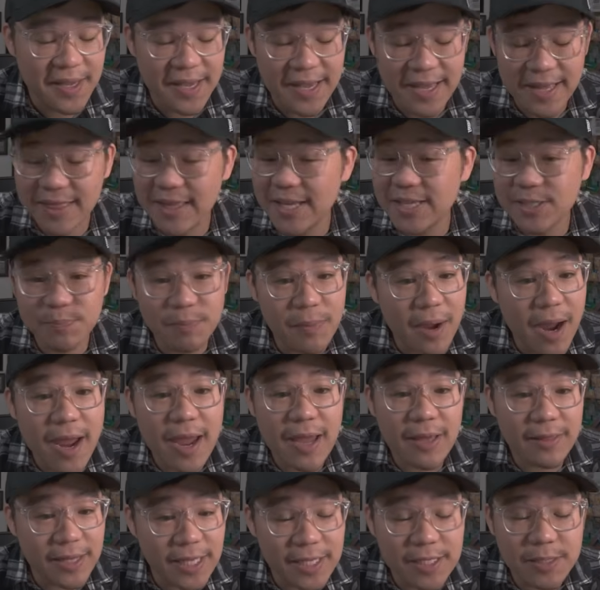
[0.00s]
This
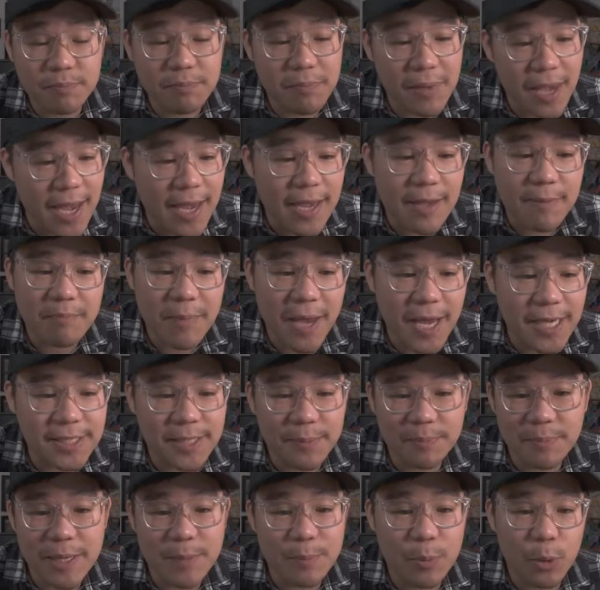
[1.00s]
may make
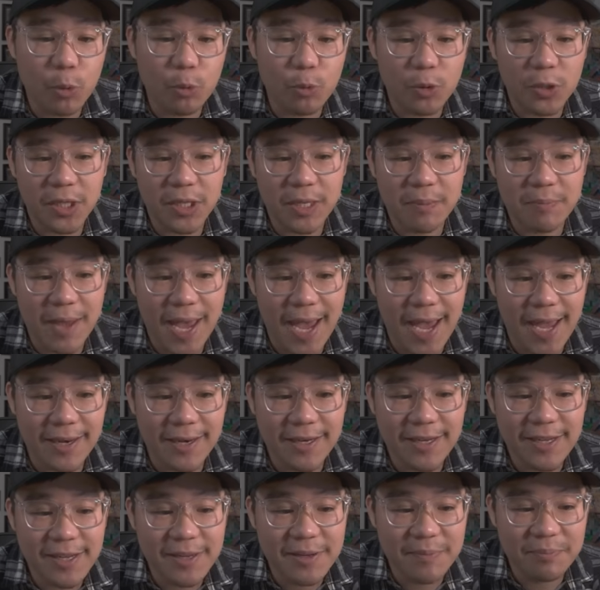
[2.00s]
some people really
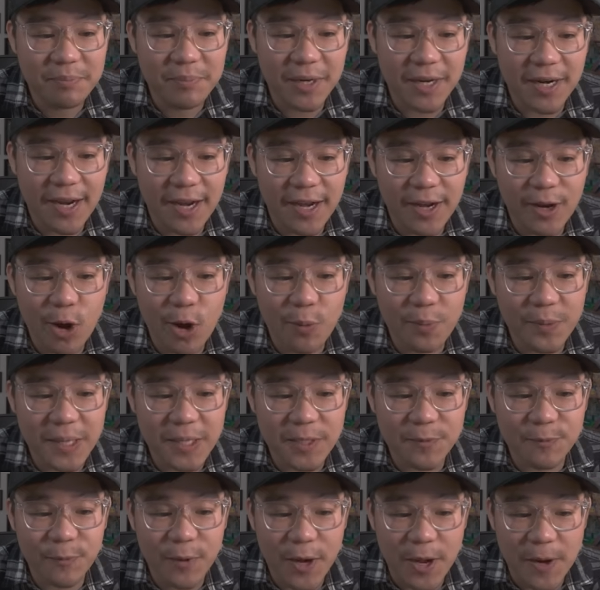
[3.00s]
mad, but I hope
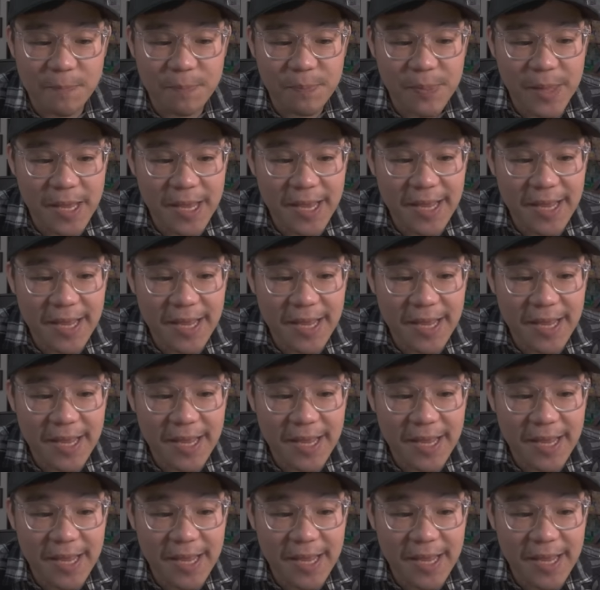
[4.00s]
it's fun.